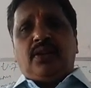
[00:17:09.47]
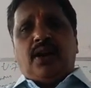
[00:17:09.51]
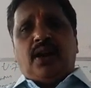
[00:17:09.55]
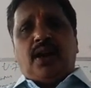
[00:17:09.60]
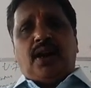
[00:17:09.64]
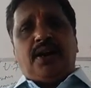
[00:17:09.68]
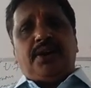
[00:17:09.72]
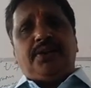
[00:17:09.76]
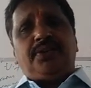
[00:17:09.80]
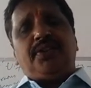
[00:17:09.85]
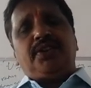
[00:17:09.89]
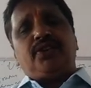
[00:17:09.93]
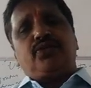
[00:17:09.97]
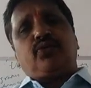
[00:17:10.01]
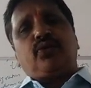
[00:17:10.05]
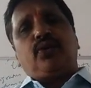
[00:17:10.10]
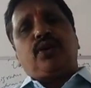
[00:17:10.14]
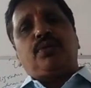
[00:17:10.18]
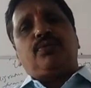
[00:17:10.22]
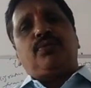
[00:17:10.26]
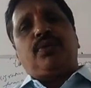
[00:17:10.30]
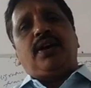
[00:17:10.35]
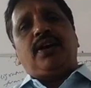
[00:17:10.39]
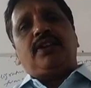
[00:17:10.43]
and these
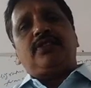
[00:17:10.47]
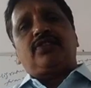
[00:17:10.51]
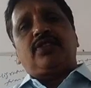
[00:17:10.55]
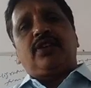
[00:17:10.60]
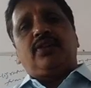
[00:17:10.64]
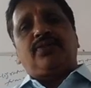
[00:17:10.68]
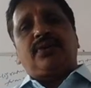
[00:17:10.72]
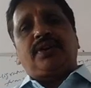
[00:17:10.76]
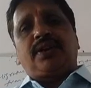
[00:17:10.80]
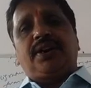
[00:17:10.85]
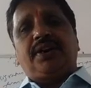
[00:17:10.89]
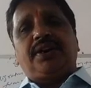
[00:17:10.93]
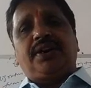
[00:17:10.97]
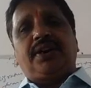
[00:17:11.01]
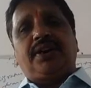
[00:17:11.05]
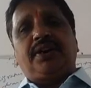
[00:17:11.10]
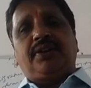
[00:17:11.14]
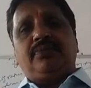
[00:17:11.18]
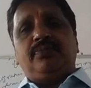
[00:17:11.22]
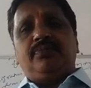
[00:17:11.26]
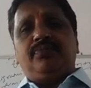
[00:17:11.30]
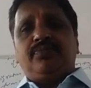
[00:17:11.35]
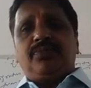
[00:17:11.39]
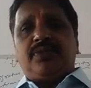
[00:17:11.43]
4 boys, after
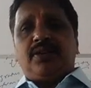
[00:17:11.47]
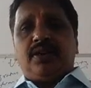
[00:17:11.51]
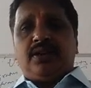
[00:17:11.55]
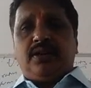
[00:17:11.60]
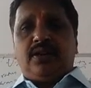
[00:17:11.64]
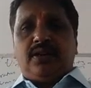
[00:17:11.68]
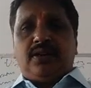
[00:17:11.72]
getting